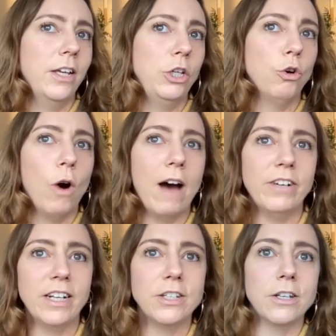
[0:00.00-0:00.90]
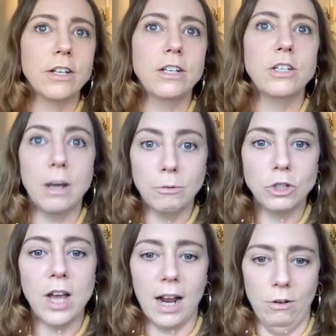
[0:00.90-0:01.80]
you're having to double
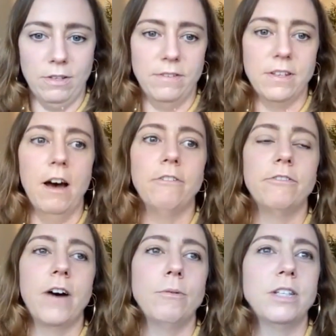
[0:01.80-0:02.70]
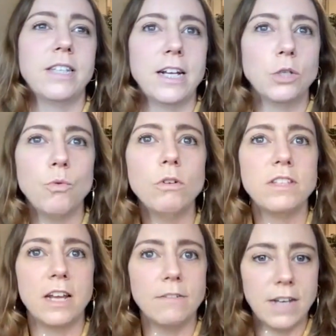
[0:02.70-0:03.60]
check lots of stuff. I would say towards
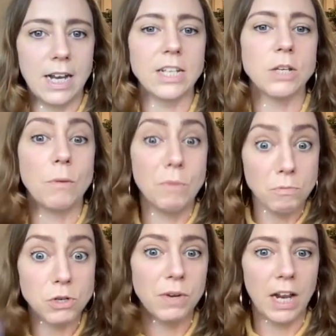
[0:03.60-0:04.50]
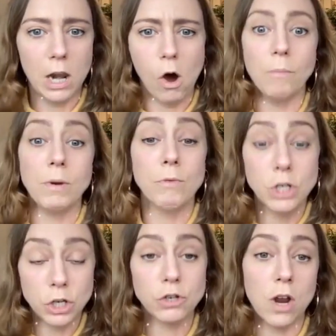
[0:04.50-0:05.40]
the end of Ted Lasso, when we were doing a lot and we were
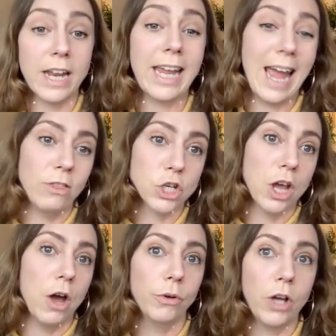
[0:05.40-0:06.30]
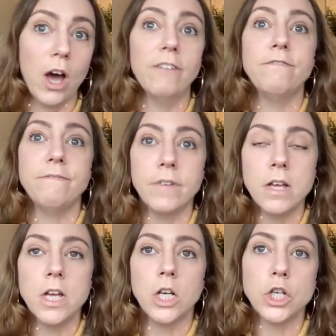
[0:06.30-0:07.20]
just trying to get the show kind of
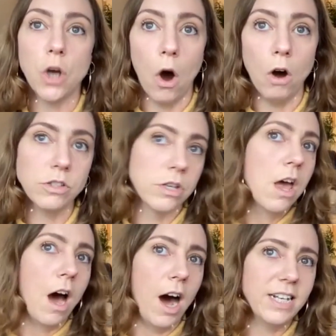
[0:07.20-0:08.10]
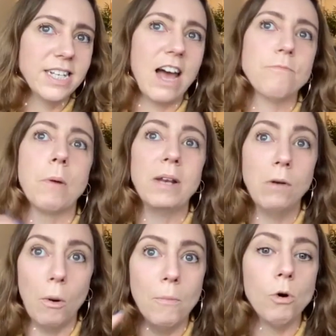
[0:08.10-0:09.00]
shot, I did have probably a
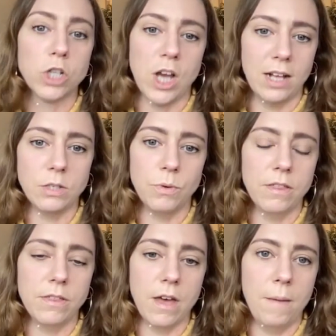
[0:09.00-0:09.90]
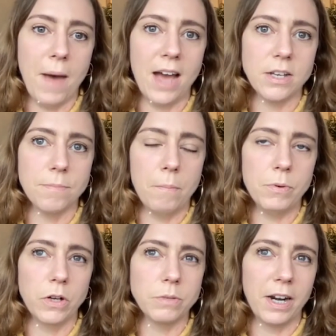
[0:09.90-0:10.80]
lot more chats with Adam, our
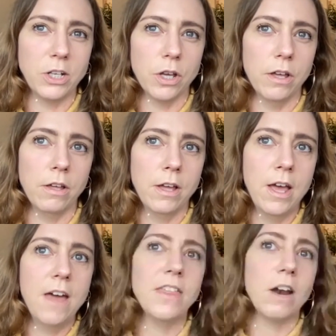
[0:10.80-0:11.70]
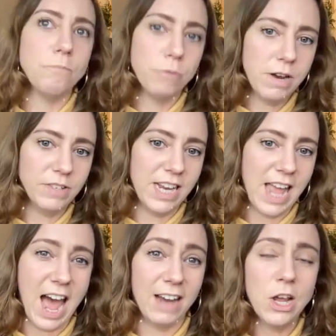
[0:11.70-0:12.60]
production manager, than I previously
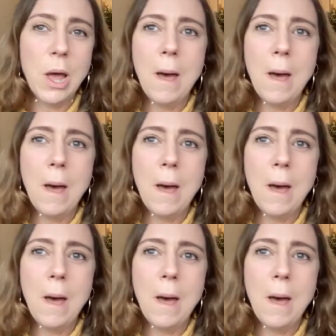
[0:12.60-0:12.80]
had.